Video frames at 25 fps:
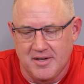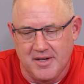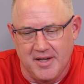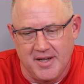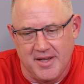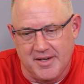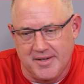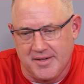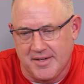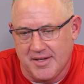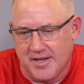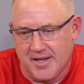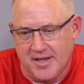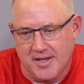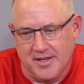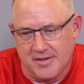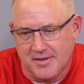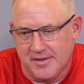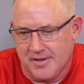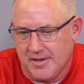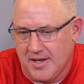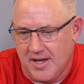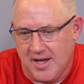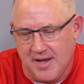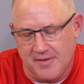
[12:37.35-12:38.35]
And
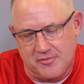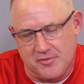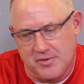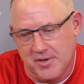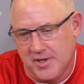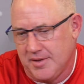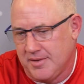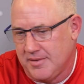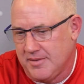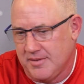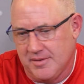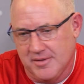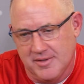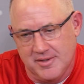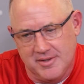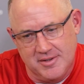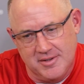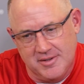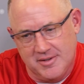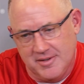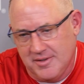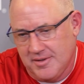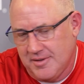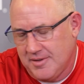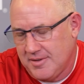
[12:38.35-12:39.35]
I've quit
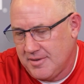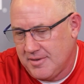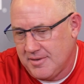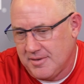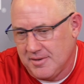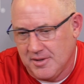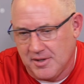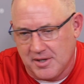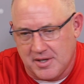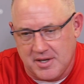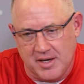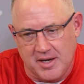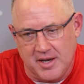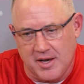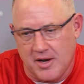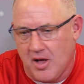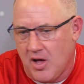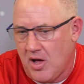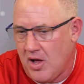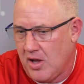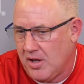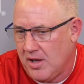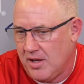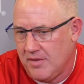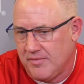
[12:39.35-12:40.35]
looking at
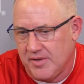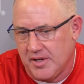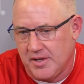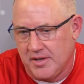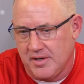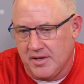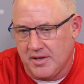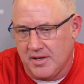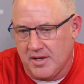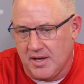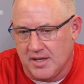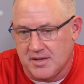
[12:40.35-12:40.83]
all of it.